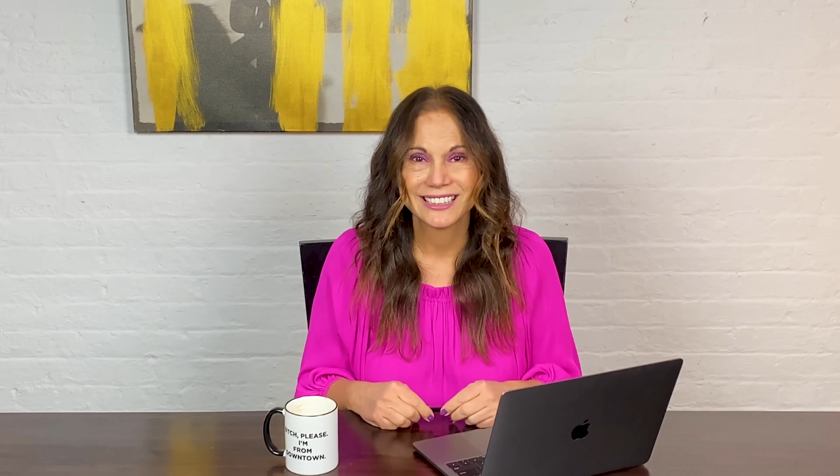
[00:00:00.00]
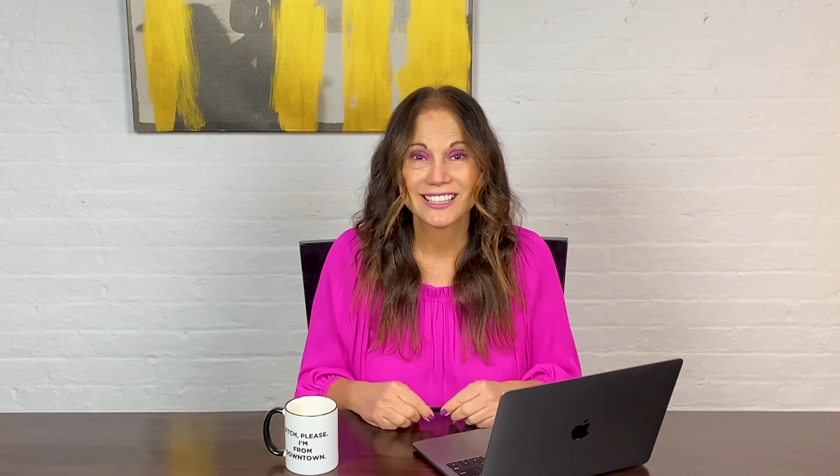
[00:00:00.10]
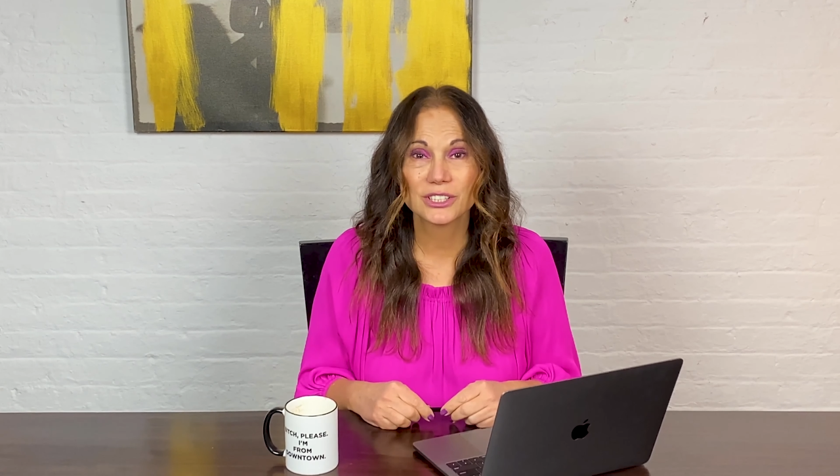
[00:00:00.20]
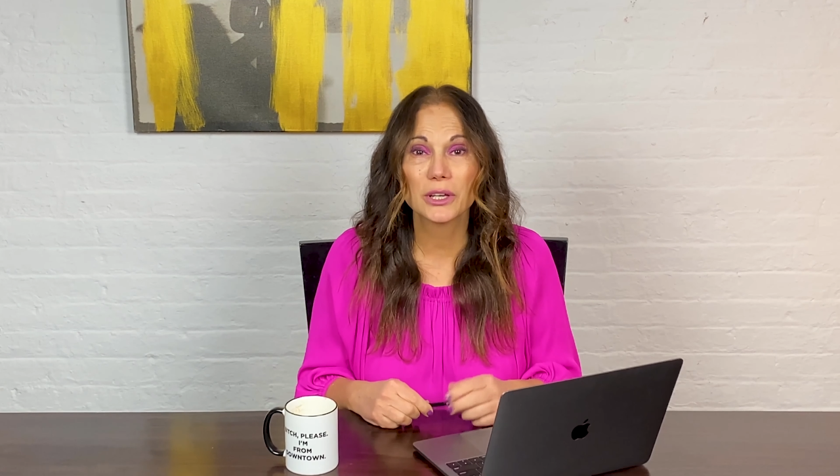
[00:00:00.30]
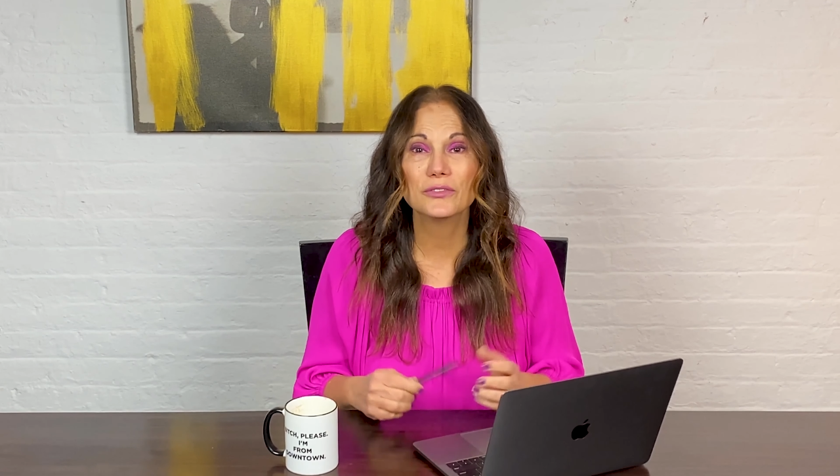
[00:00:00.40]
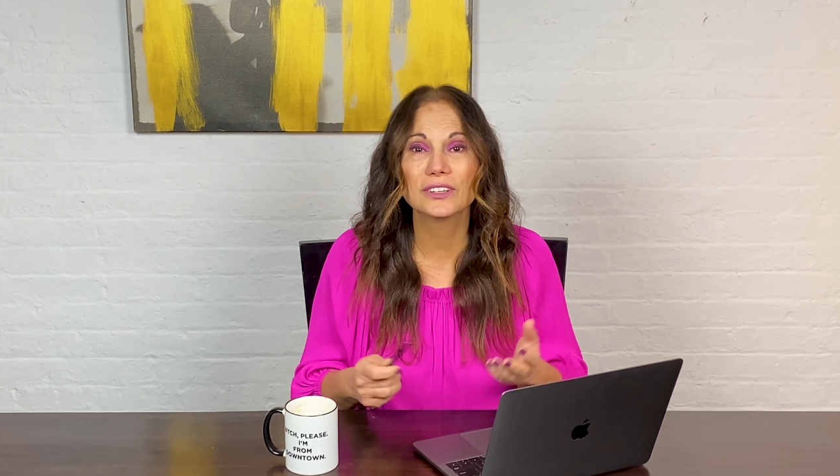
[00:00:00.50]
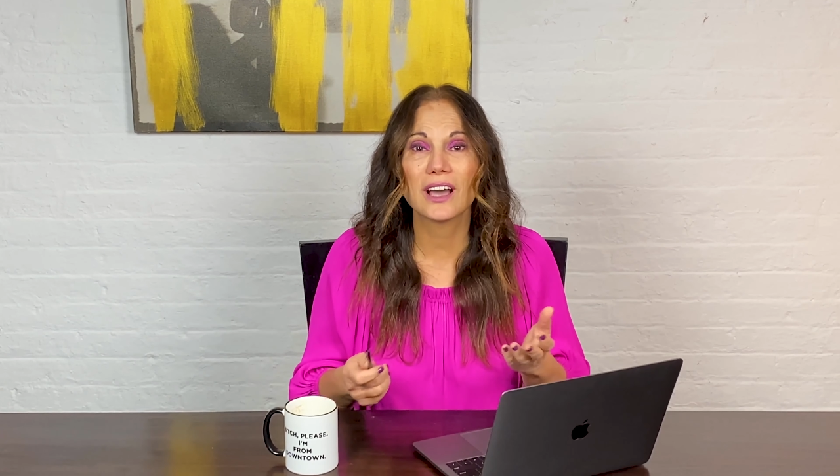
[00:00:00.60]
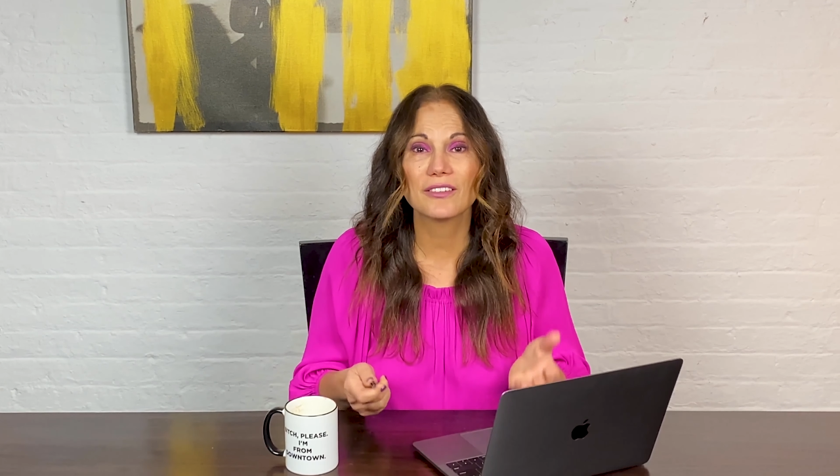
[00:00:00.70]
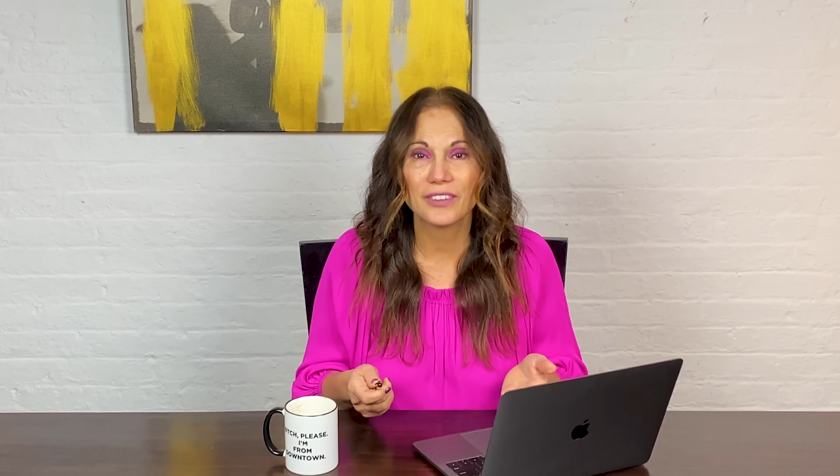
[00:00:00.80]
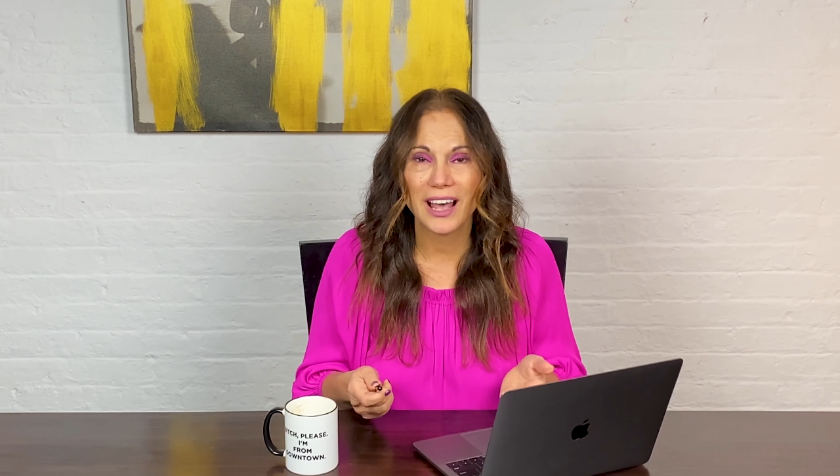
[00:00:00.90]
So if you
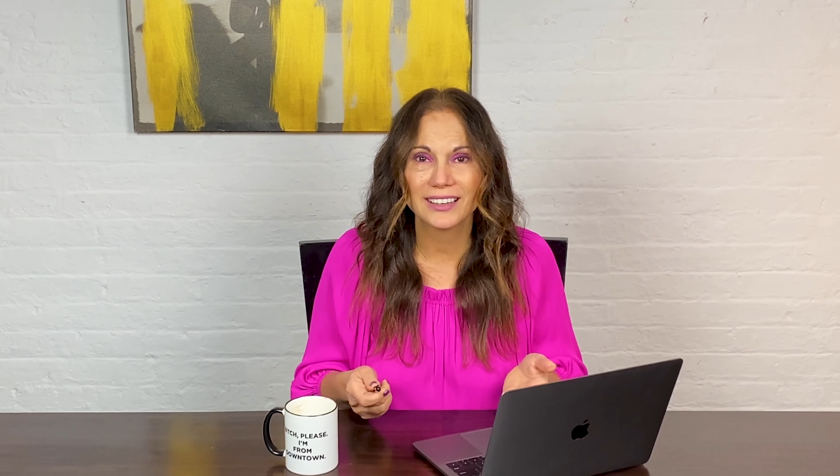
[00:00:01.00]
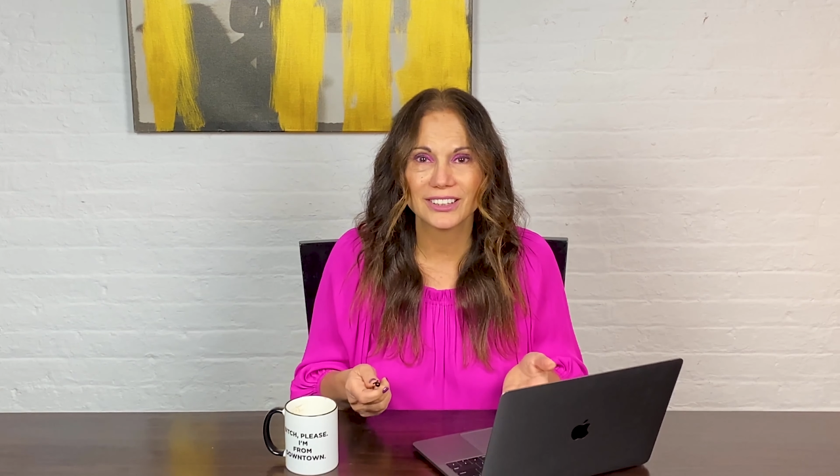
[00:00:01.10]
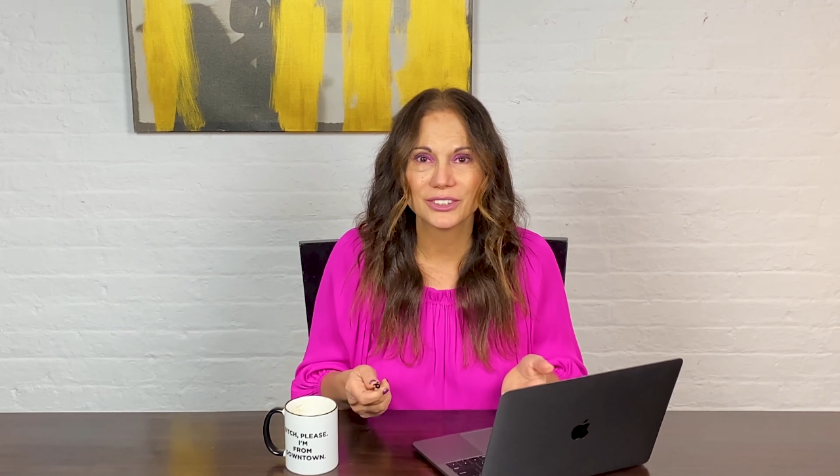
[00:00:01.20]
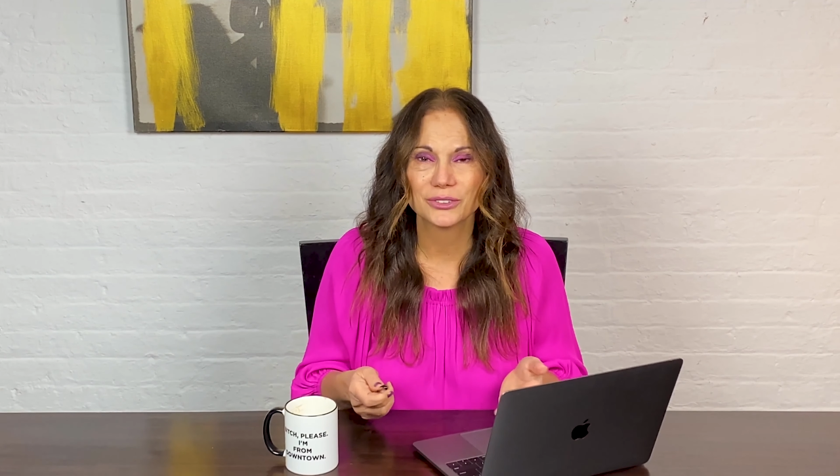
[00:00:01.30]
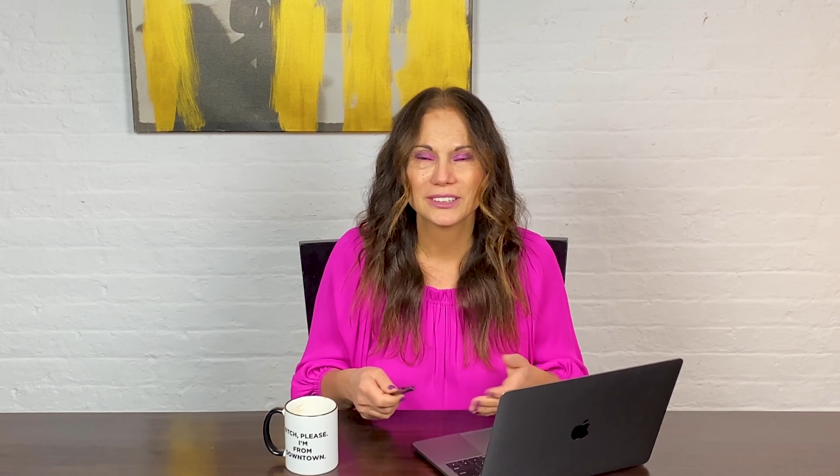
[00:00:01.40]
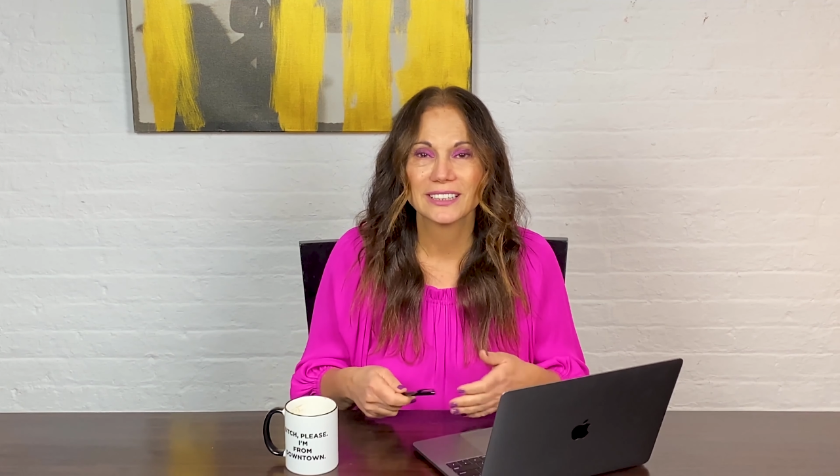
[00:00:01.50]
got value,